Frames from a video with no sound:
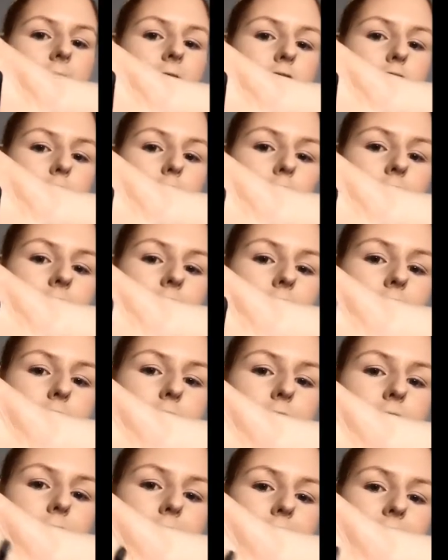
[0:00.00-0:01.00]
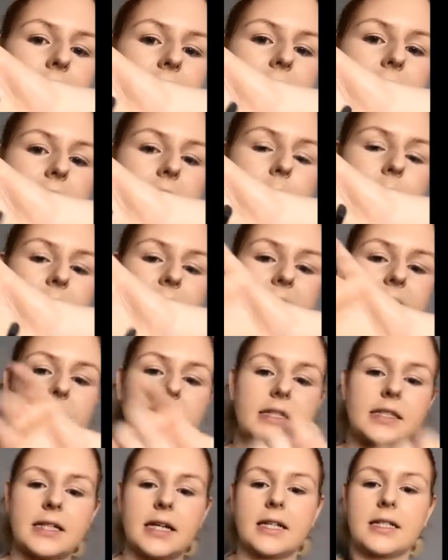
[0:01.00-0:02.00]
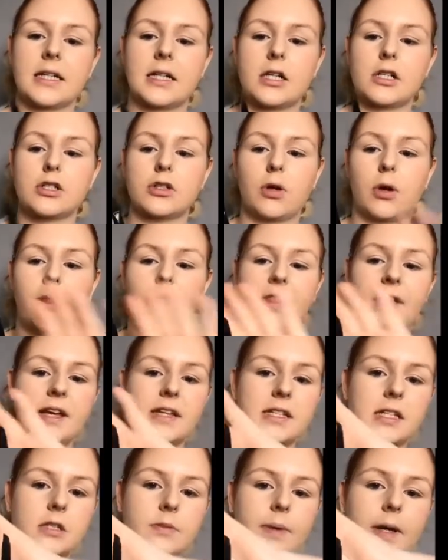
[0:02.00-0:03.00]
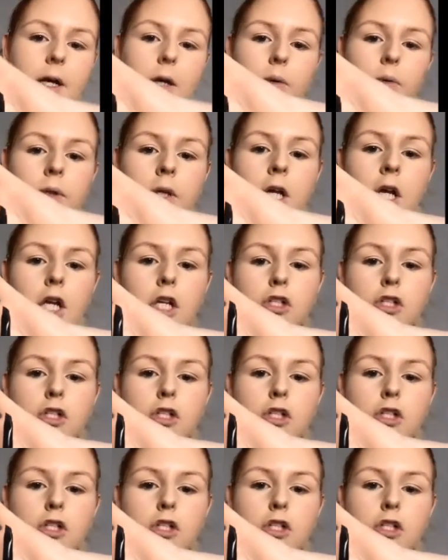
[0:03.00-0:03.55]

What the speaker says: It's got this fluffy kind of blending side and it's got this as well.